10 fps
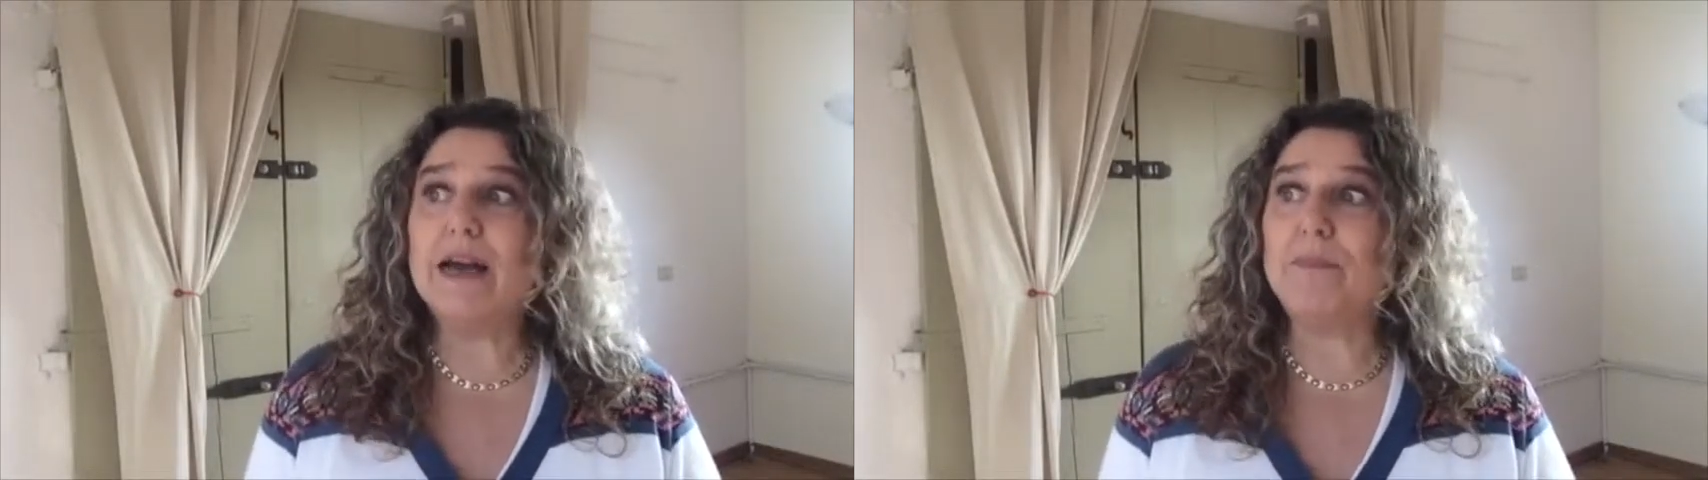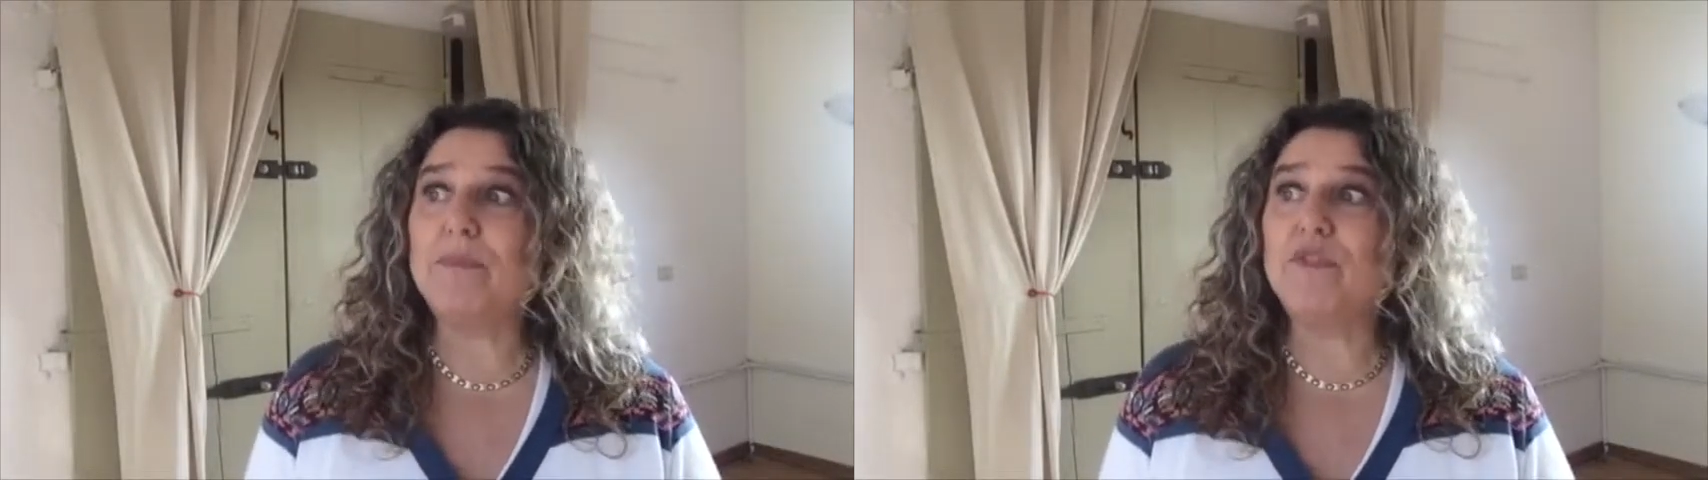
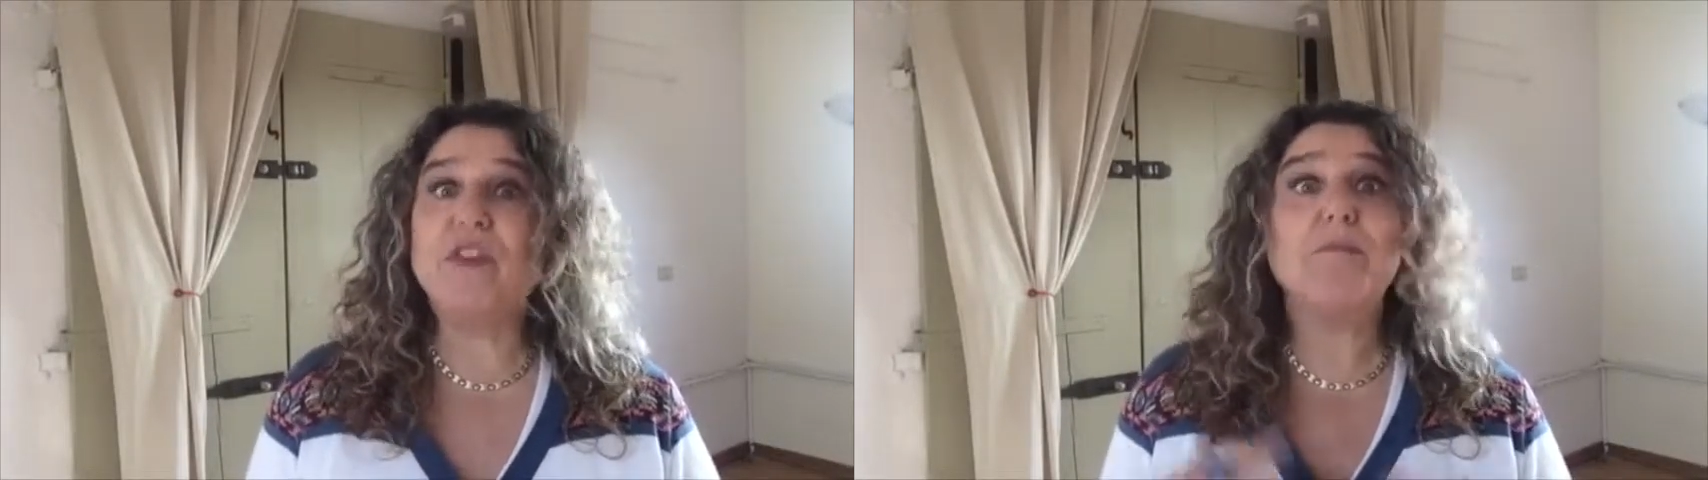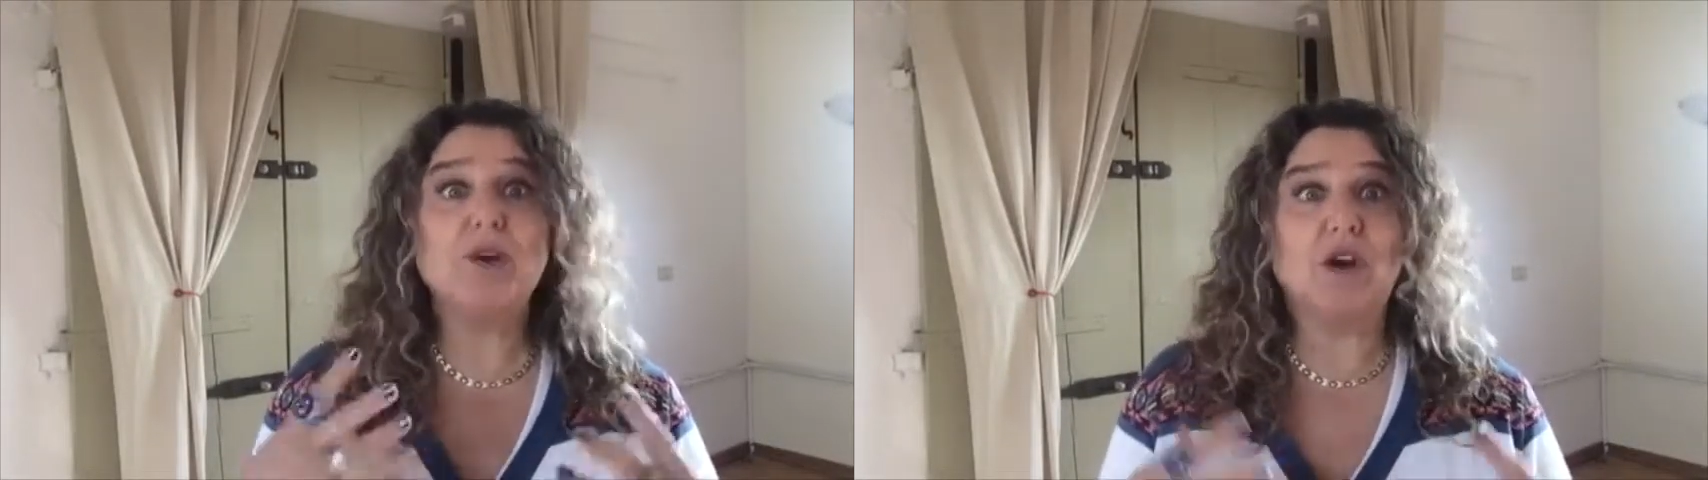
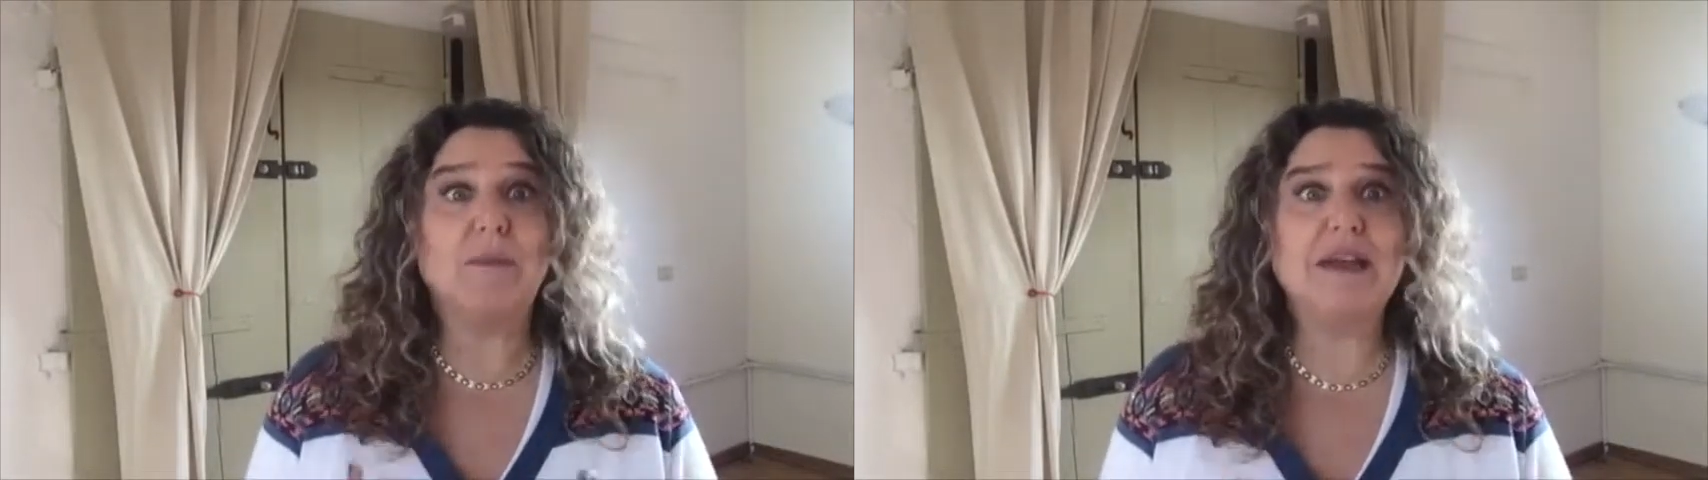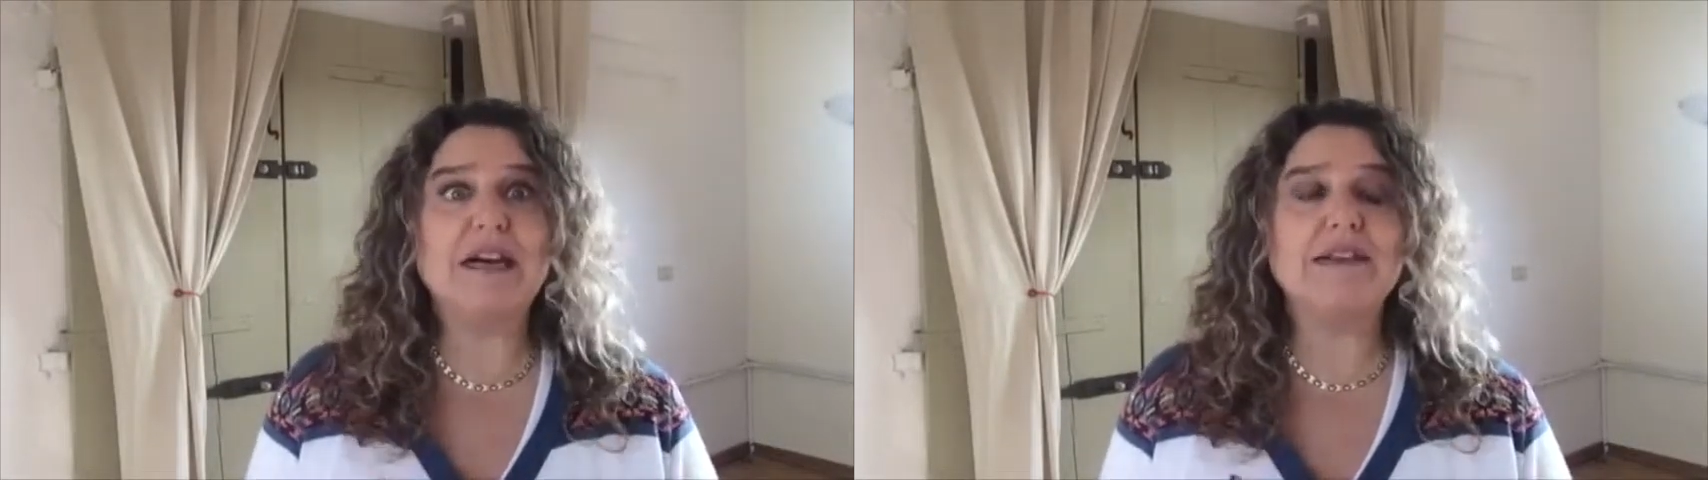simpler,
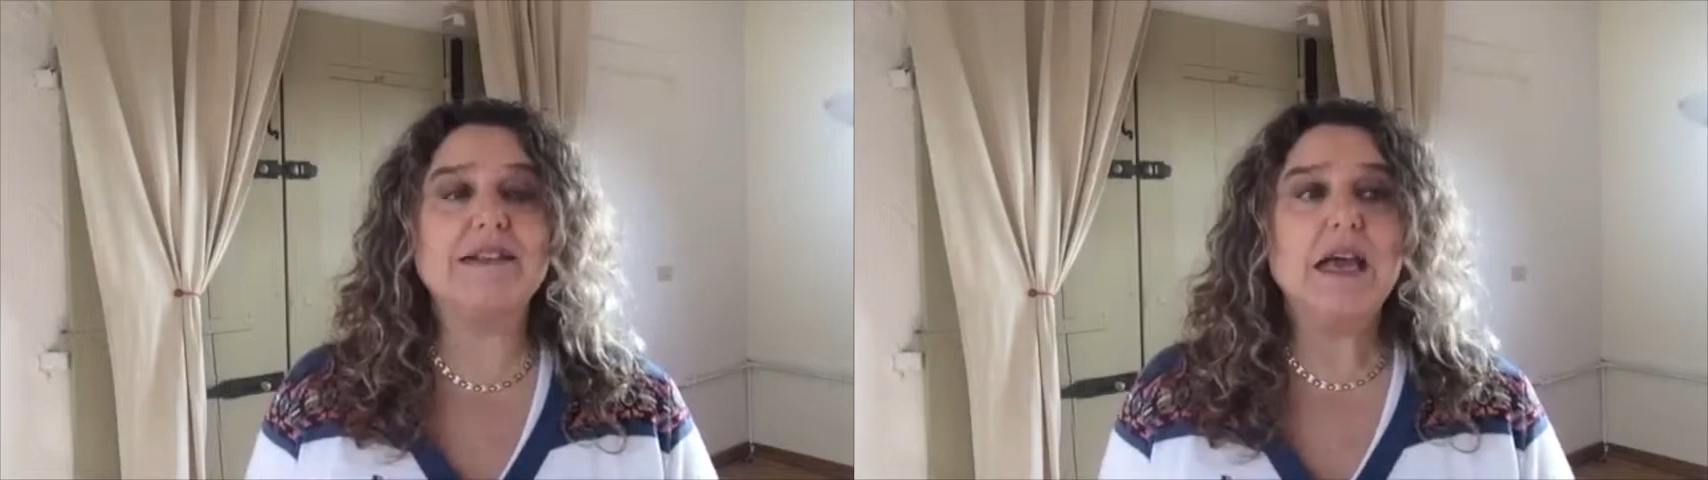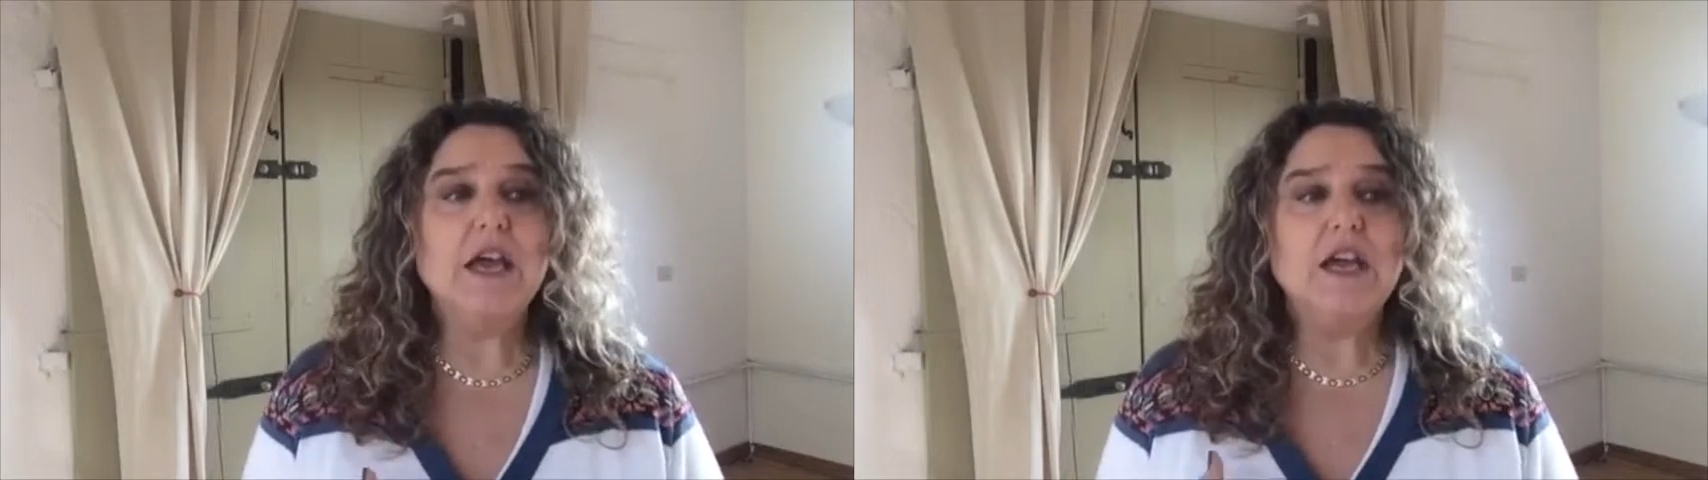because
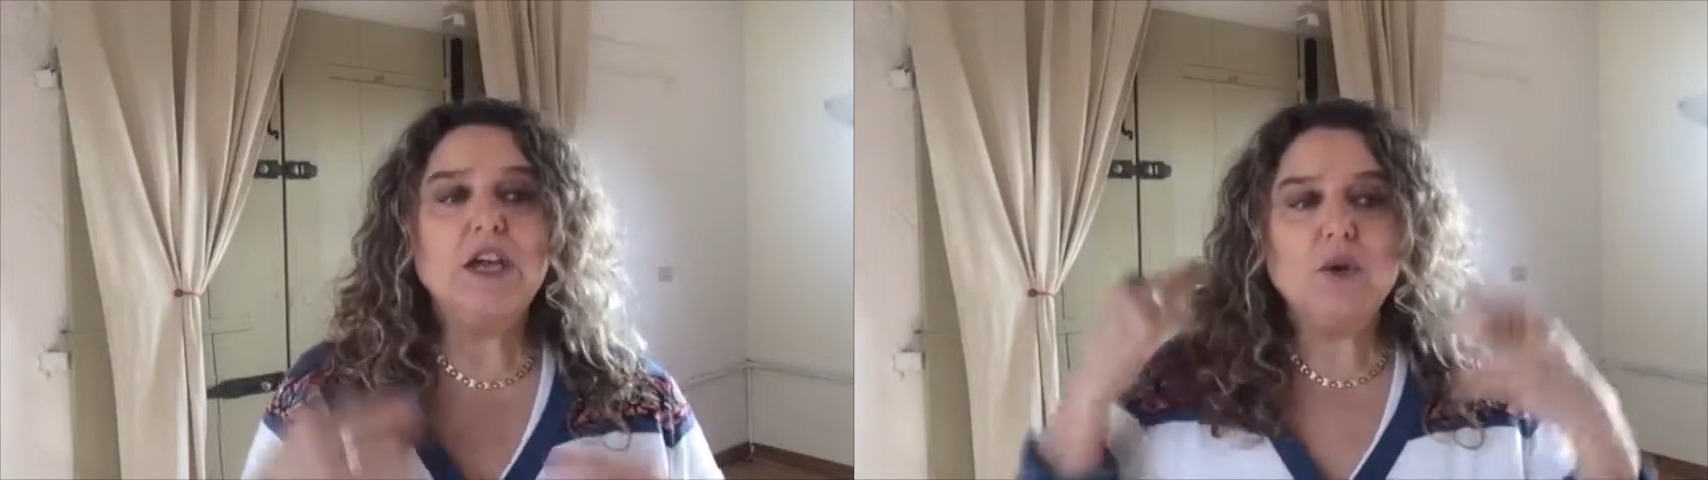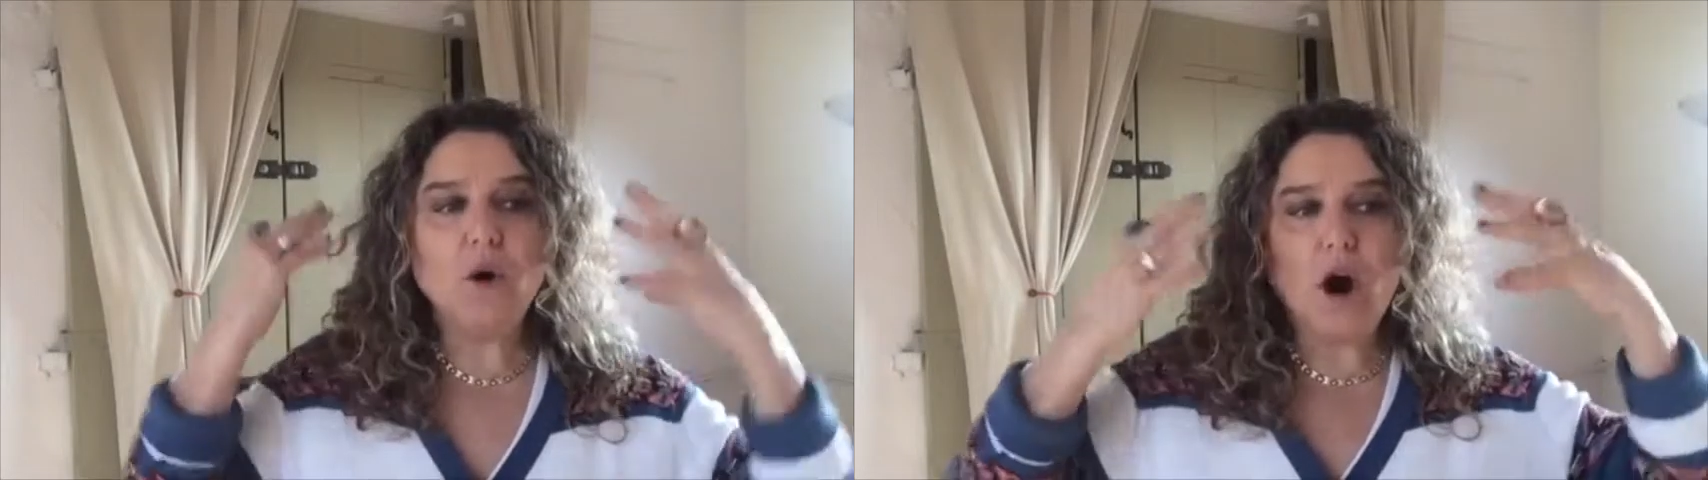you